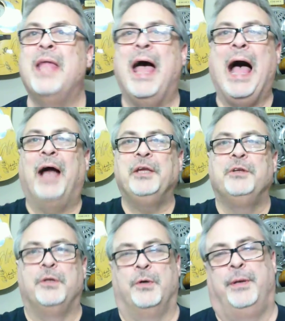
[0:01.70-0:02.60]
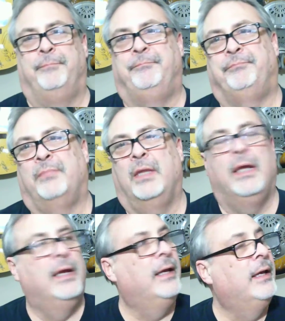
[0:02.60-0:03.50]
How you doing?
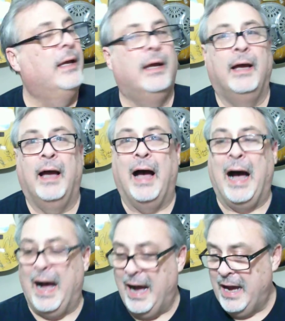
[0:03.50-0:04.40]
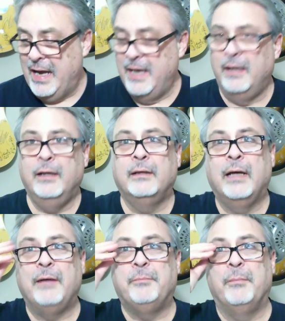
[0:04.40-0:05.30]
I
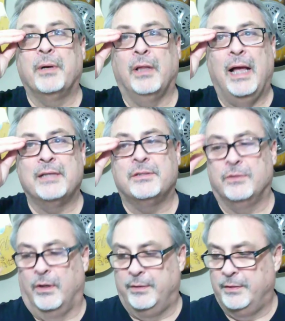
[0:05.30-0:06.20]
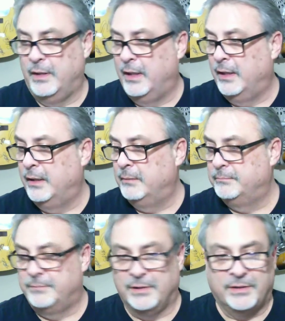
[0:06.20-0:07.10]
had to put my glasses on
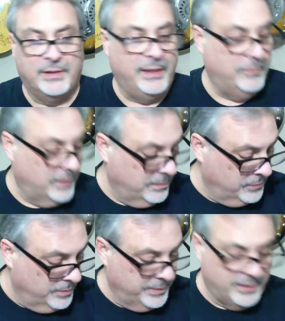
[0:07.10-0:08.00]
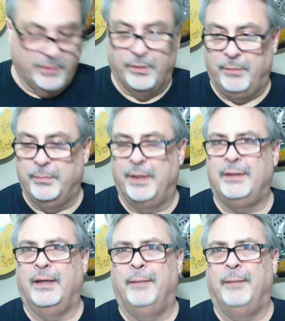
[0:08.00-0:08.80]
to see what I'm going to be doing, but